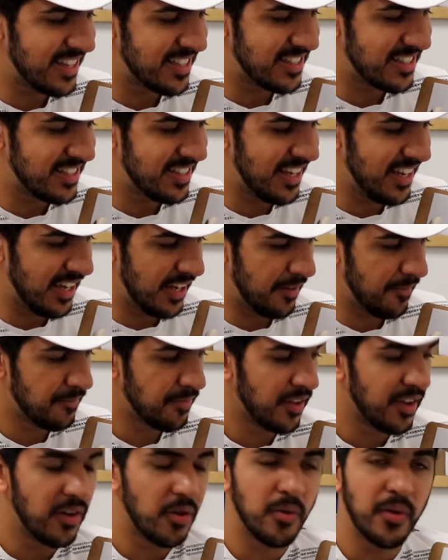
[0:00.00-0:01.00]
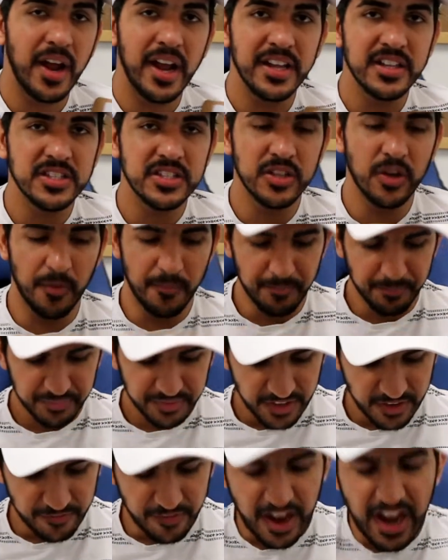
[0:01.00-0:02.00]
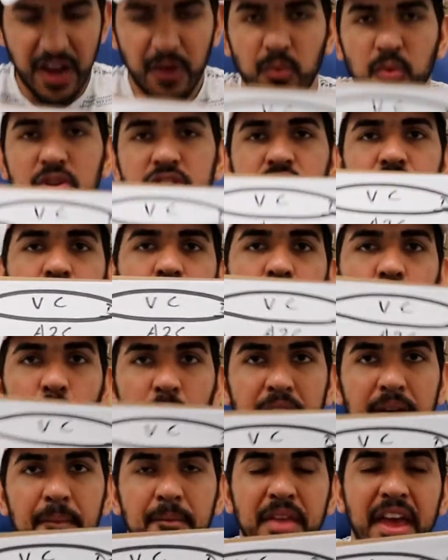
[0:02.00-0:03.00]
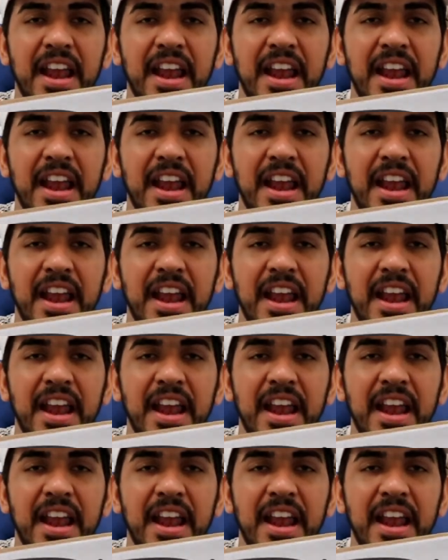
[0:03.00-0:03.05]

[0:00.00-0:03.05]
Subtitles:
is D, right? So if I was to do it,